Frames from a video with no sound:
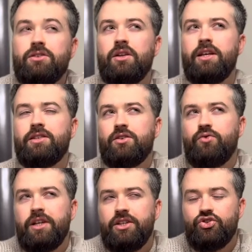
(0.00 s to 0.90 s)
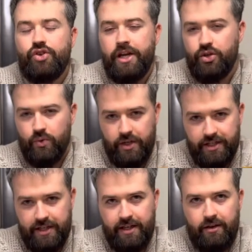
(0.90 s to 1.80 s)
a really strange one,
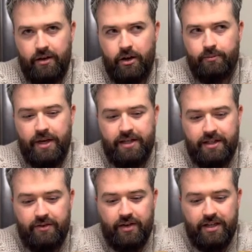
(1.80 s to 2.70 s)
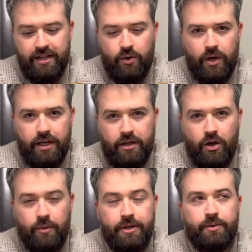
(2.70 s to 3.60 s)
Ardbegs. I find it quite
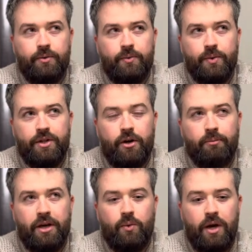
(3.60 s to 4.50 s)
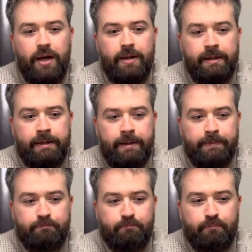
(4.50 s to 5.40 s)
common with Ardbeg where
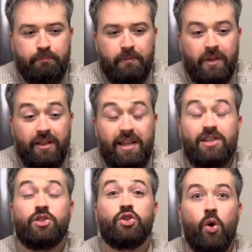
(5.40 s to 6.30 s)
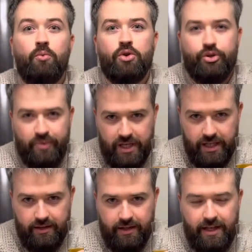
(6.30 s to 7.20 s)
there's so much
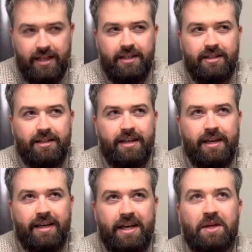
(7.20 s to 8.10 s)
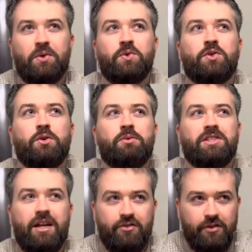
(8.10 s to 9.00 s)
peat, it kills almost
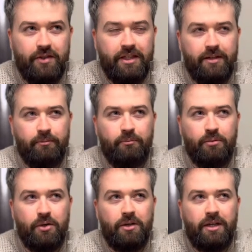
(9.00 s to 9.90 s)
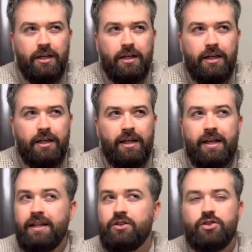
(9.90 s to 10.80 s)
everything, but
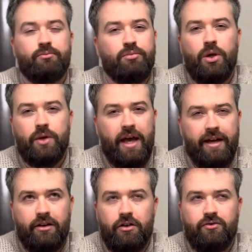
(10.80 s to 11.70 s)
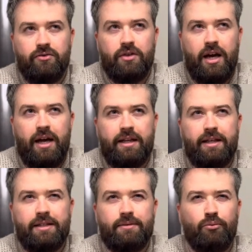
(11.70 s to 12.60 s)
it doesn't blow your head off, and
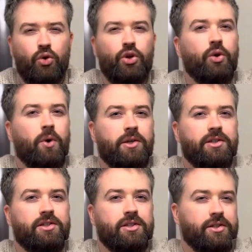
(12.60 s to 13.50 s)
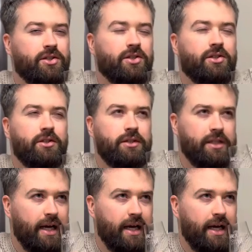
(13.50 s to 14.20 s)
it's more nuanced and subtle.